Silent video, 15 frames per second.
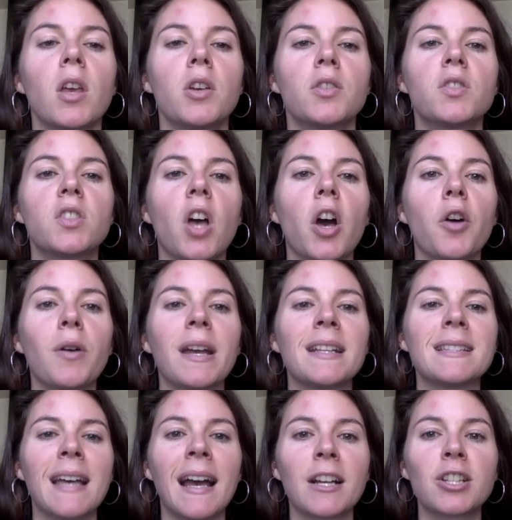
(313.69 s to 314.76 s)
So it's
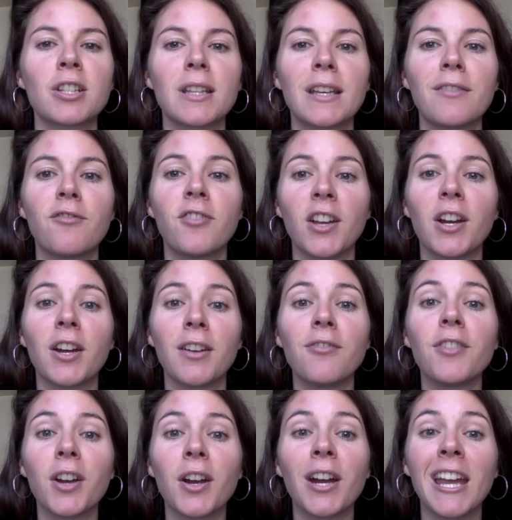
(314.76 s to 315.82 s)
actually very,
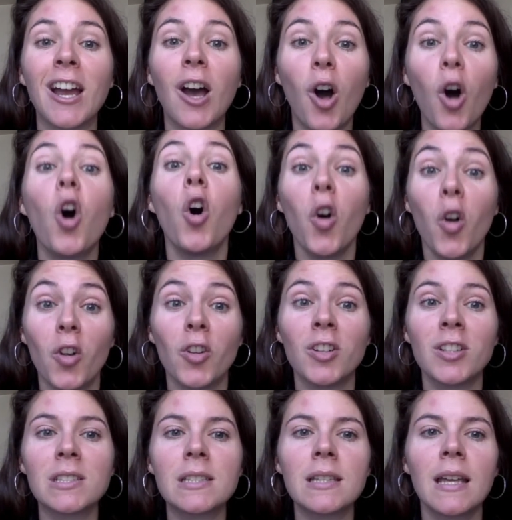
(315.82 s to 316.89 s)
very
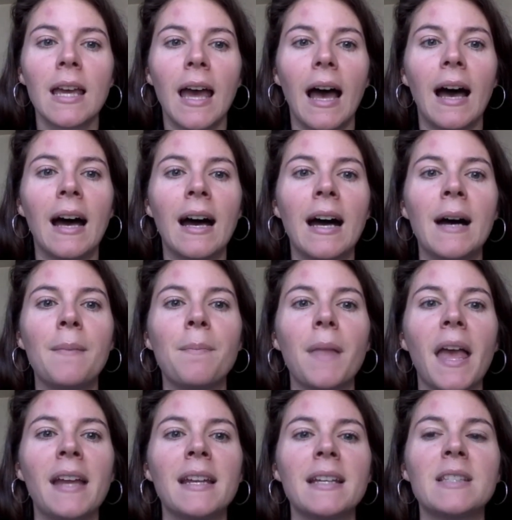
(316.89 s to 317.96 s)
old
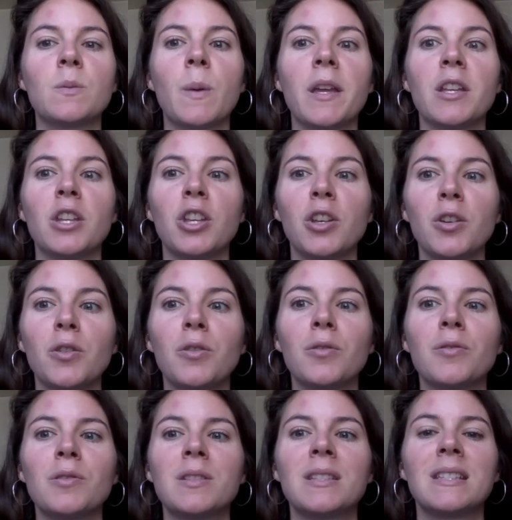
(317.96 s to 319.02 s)
and has been
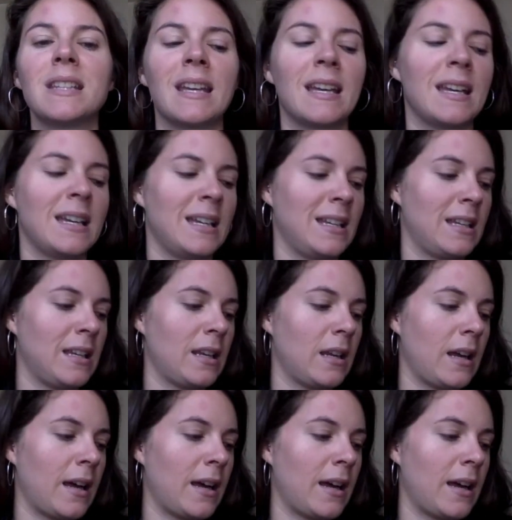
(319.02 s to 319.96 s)
used in